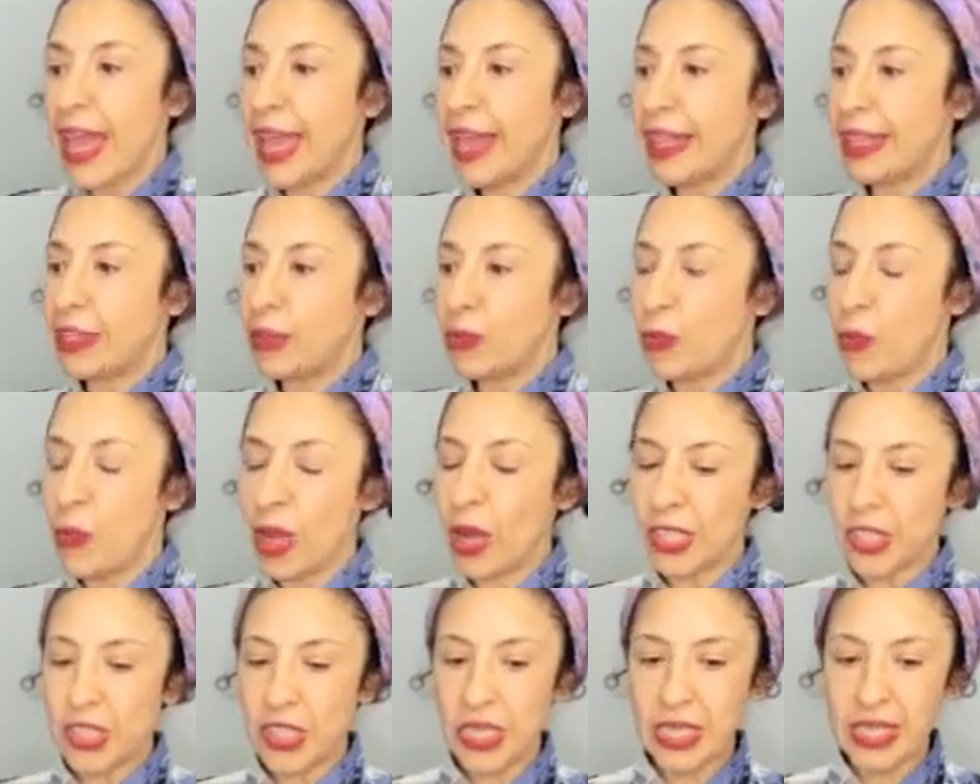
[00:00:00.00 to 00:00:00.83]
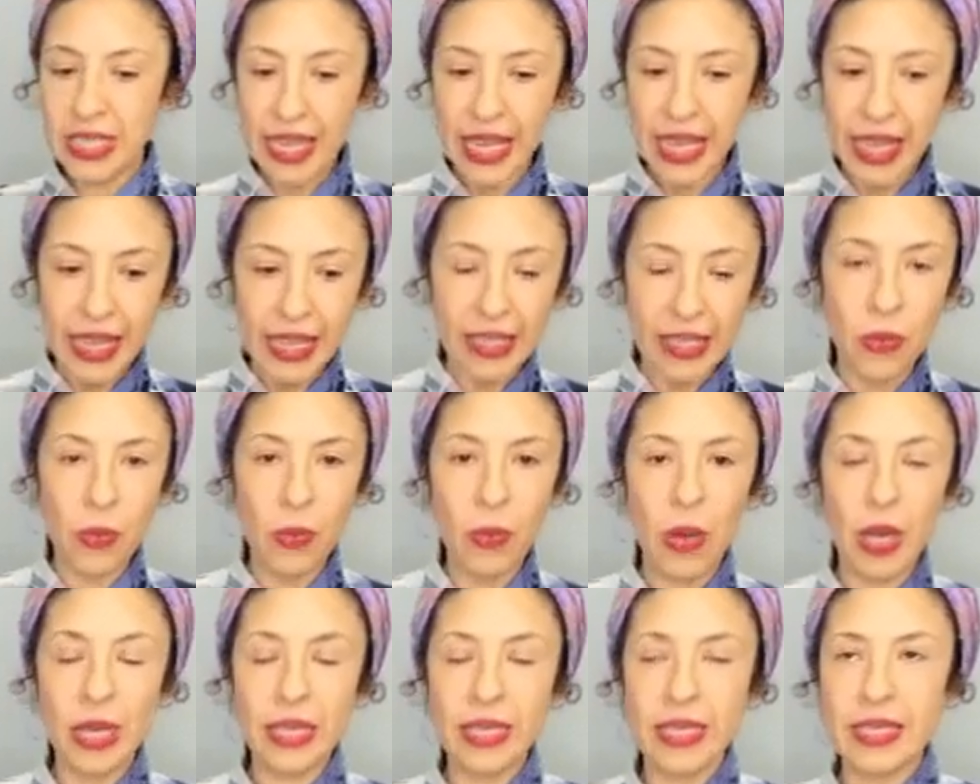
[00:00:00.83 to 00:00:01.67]
And what she did
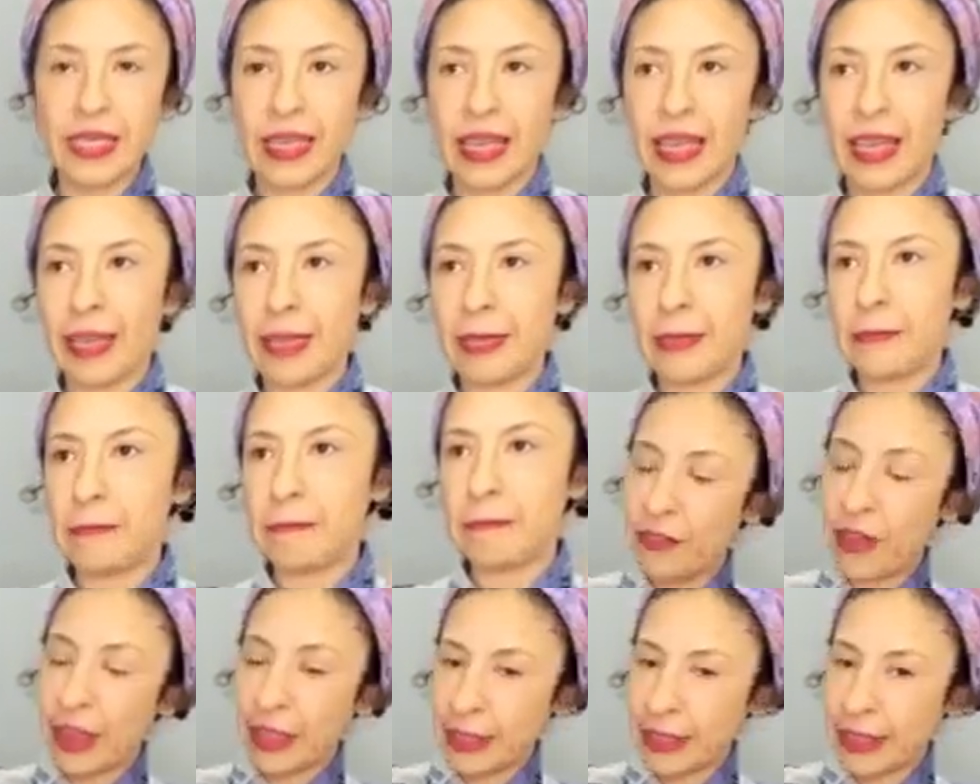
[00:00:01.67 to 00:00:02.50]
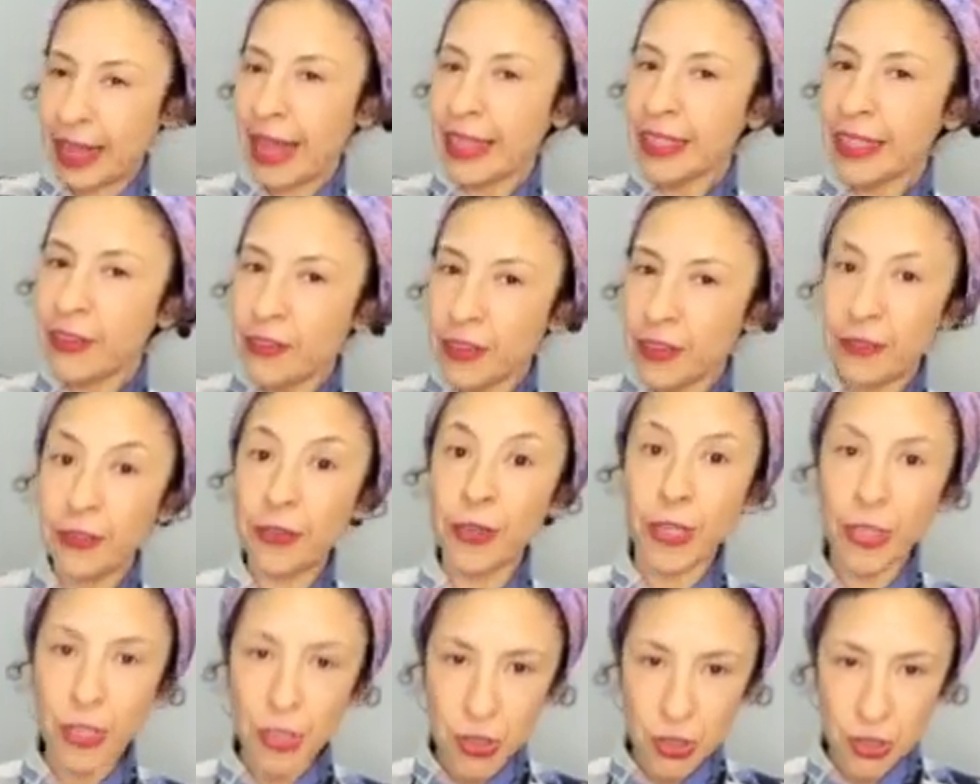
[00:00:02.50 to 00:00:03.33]
was a kind of a
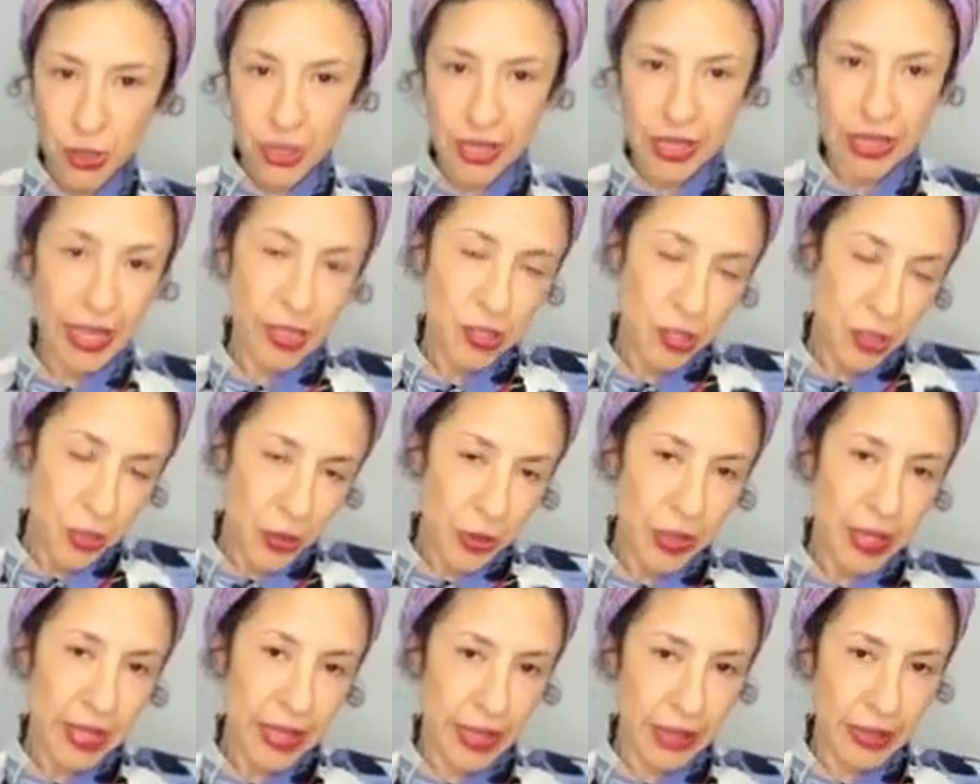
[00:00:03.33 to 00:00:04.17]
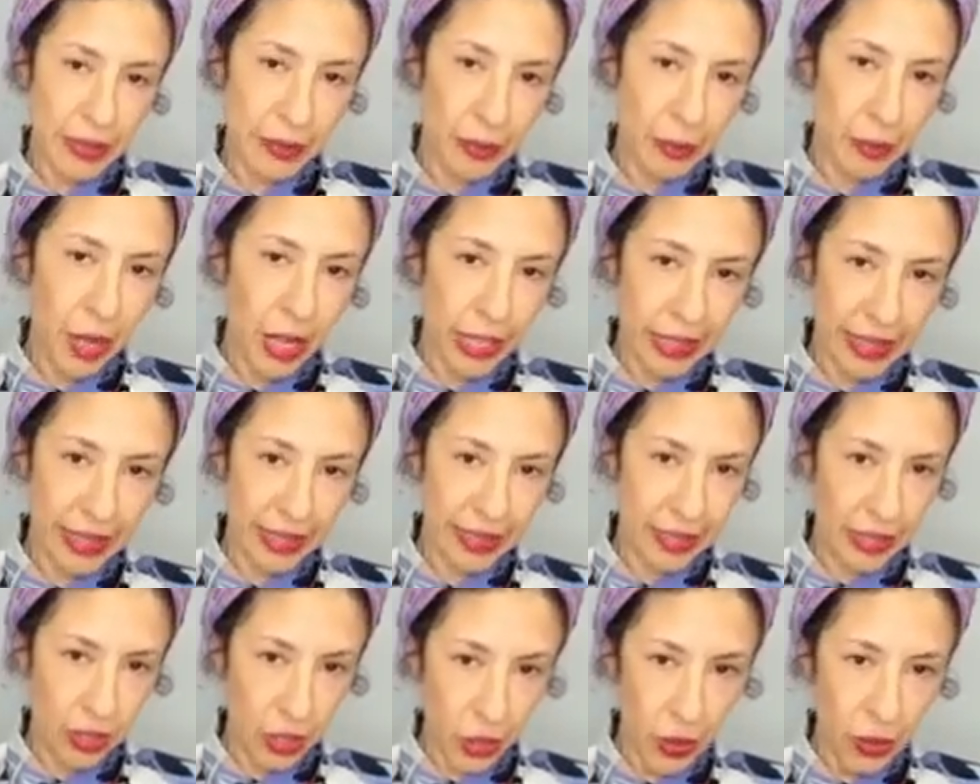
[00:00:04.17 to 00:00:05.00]
photo shoot that she was
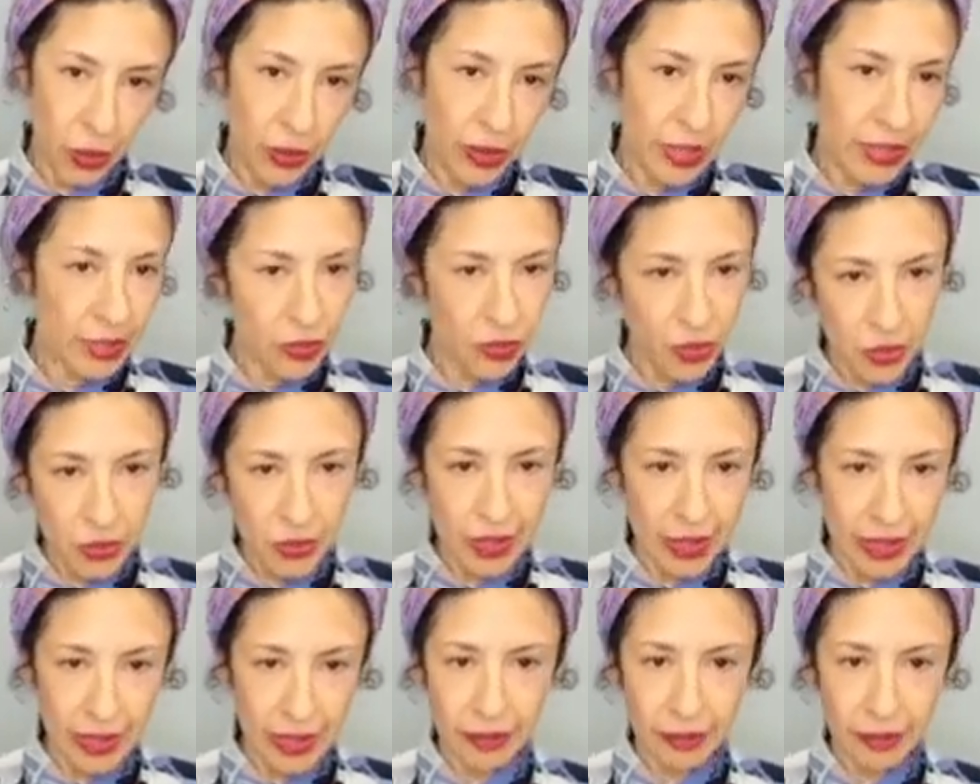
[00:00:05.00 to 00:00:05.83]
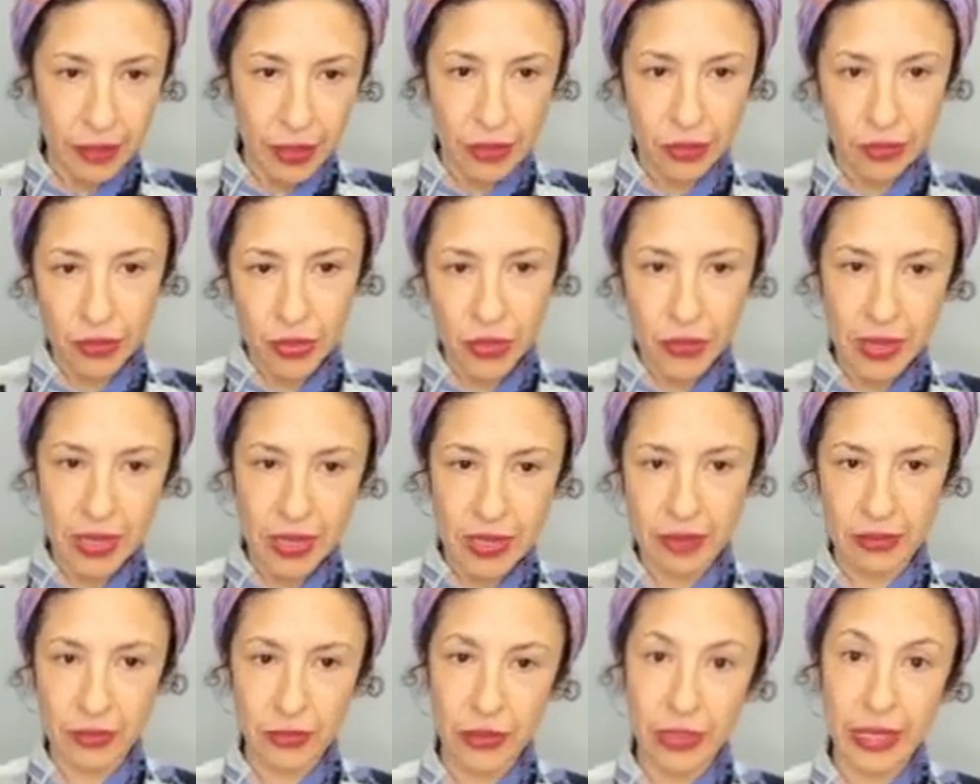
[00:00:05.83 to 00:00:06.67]
modeling the clothes. And she was like, you know, she
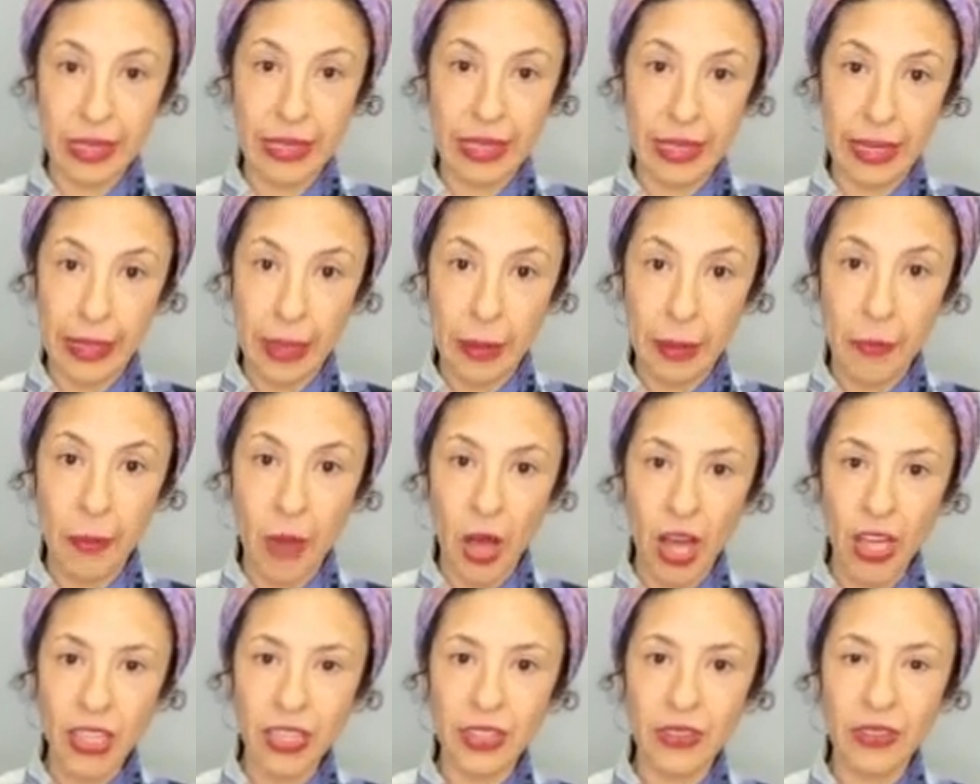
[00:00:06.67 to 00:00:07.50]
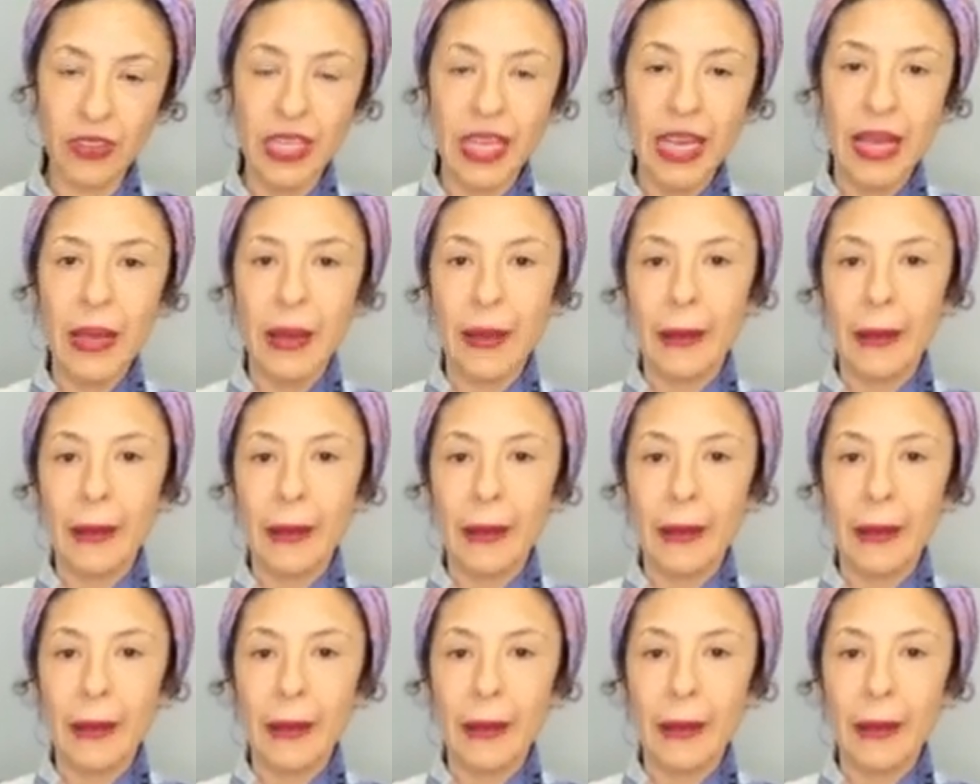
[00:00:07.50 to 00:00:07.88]
wasn't really like a model,